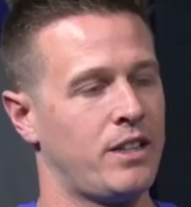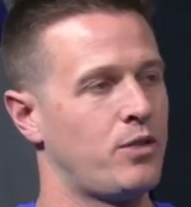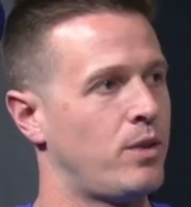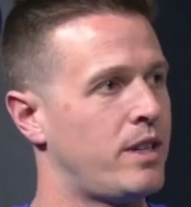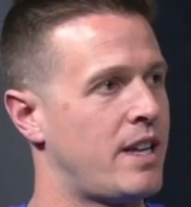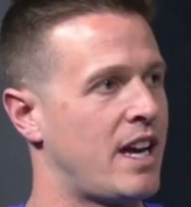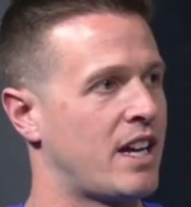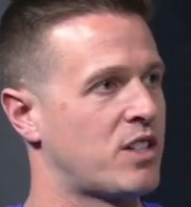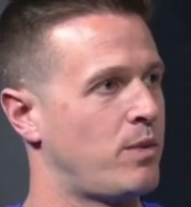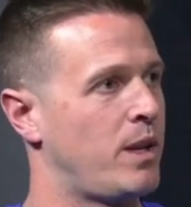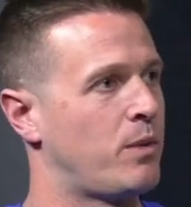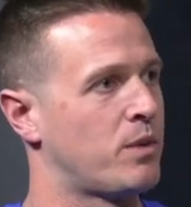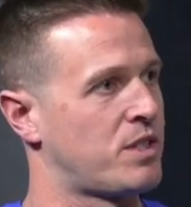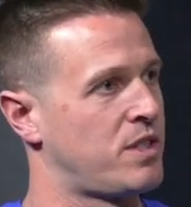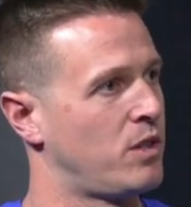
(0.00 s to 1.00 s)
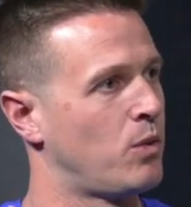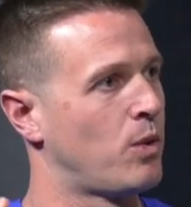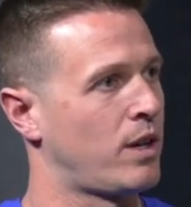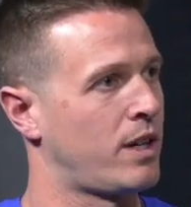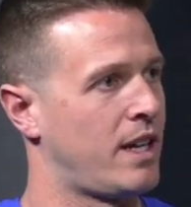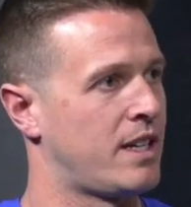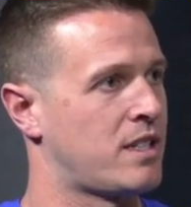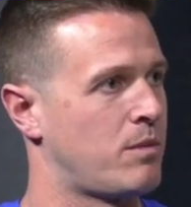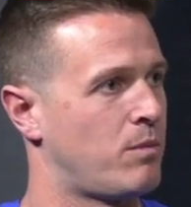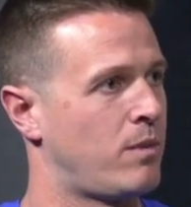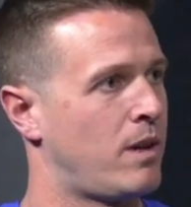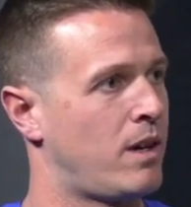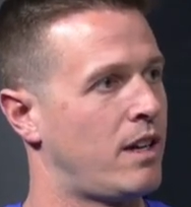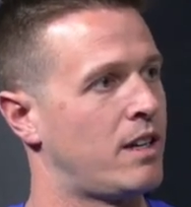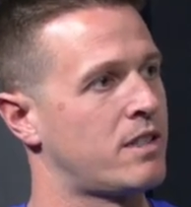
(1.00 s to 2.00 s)
into it next week. We're still working on
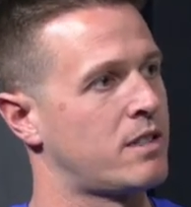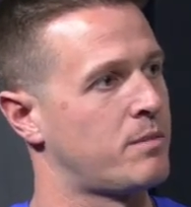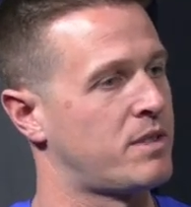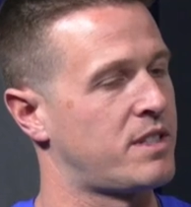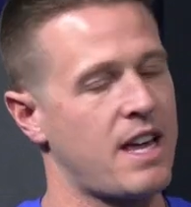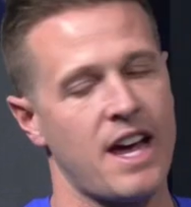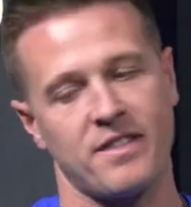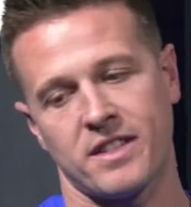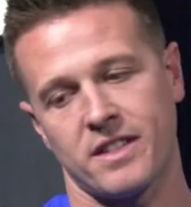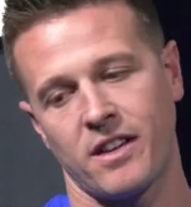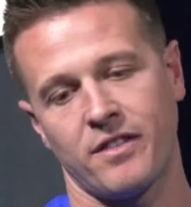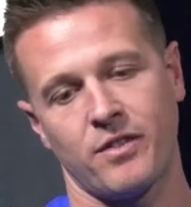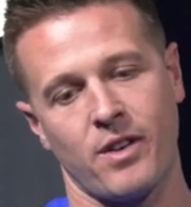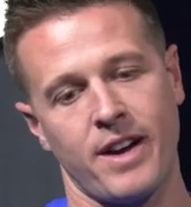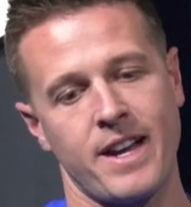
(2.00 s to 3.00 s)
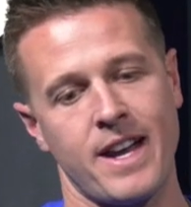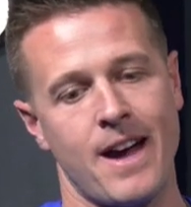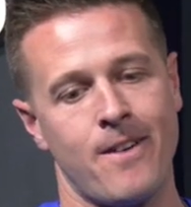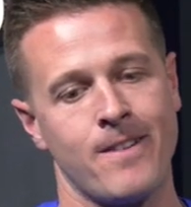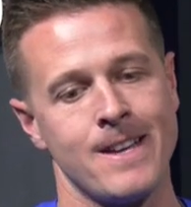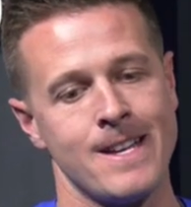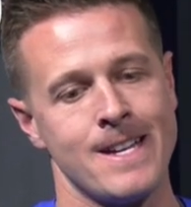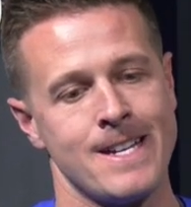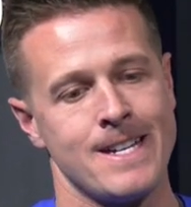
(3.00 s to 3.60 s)
some staff stuff right now.